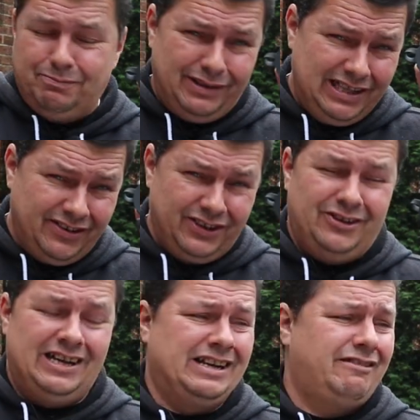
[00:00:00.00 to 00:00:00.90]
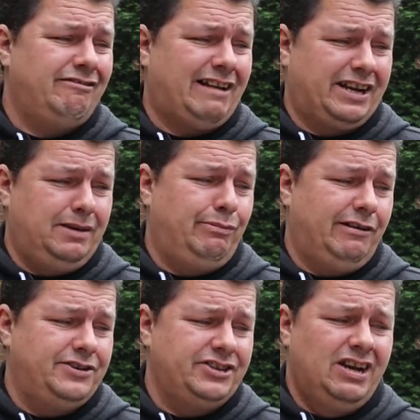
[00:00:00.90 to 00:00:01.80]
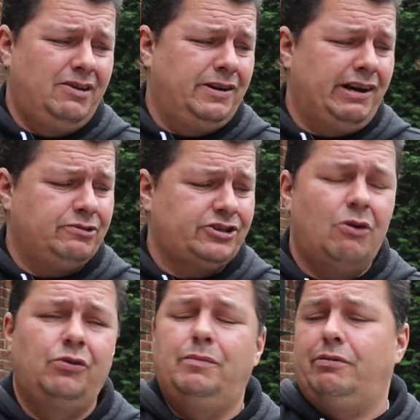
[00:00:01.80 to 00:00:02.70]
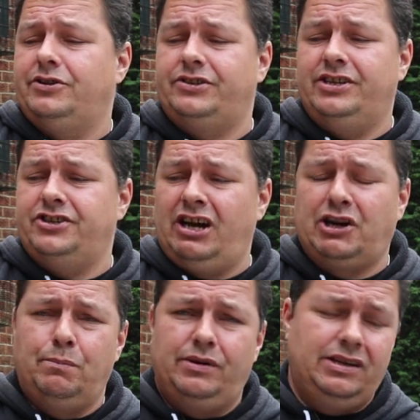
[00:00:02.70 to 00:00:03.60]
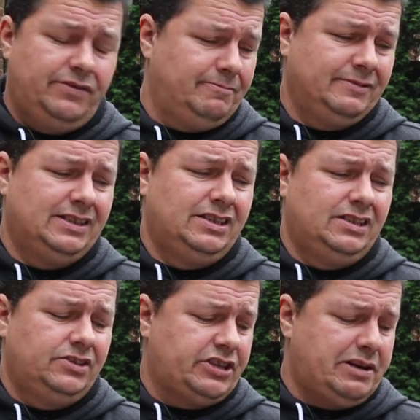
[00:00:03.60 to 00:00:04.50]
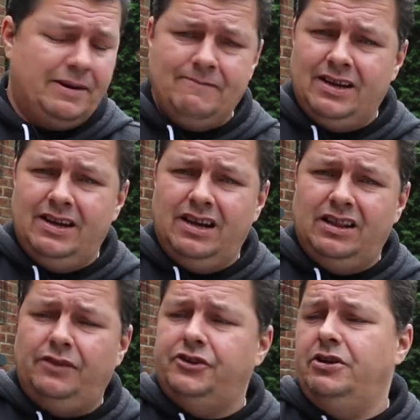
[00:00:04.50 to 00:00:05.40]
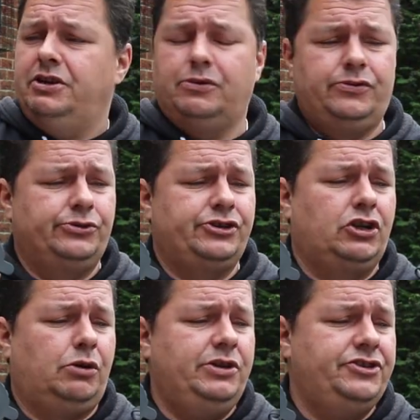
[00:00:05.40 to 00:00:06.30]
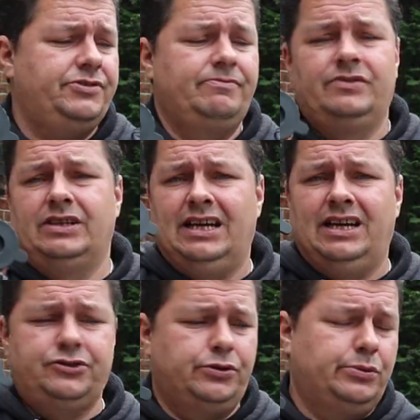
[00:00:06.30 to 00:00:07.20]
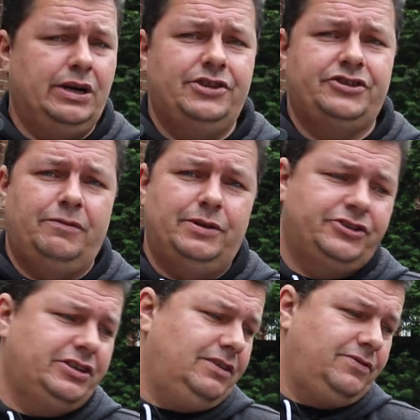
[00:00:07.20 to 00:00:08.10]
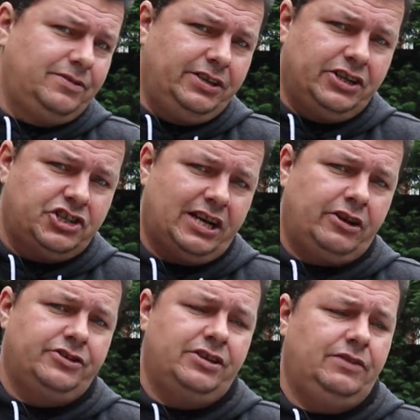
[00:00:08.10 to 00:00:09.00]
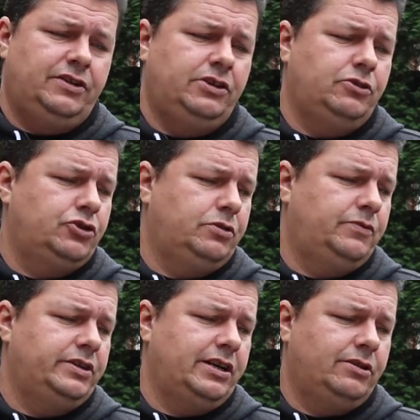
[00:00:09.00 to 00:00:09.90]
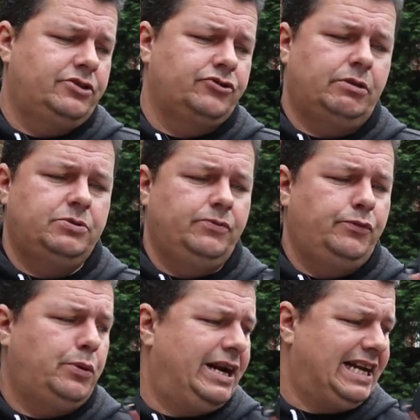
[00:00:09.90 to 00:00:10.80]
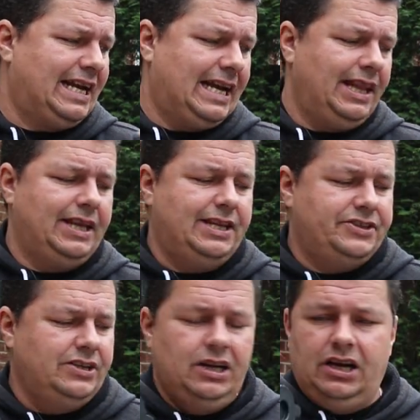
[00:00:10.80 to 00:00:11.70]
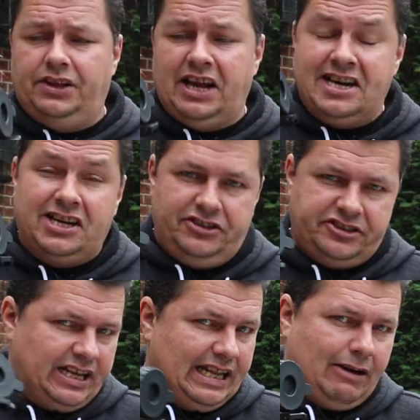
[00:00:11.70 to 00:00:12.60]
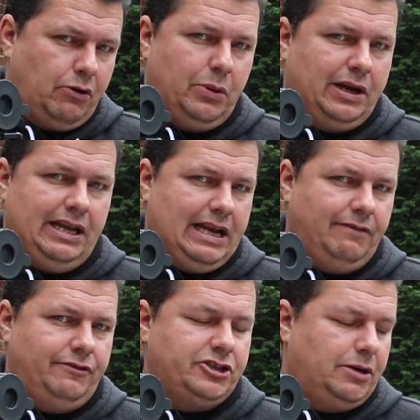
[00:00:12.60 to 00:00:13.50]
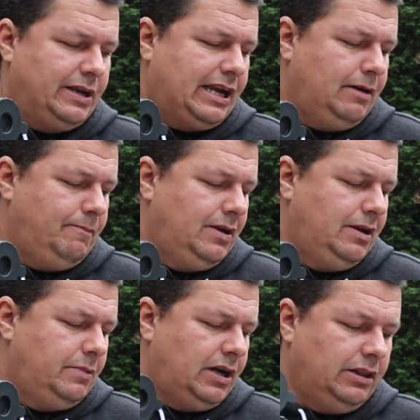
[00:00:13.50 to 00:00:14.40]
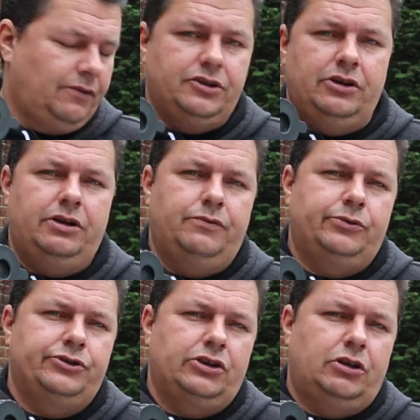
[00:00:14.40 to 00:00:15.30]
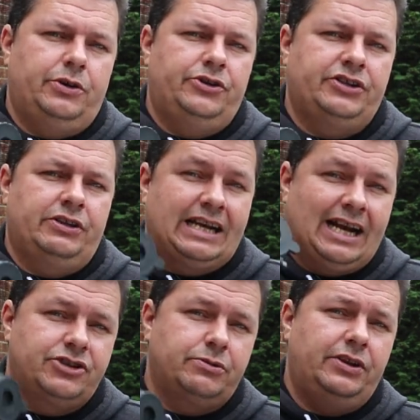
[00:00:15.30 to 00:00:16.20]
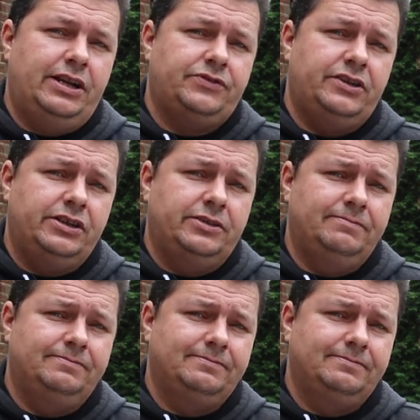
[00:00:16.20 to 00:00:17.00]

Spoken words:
Believe it or not, a cracking price. When I was told the price of these, I couldn't believe it. So anyway, love to know your thoughts and comments. As always, I've been Steve. You can check underneath the YouTube video description for where you can get these. They sell out quickly every time I get them. I'd love to know your thoughts and comments, and catch you on the next video.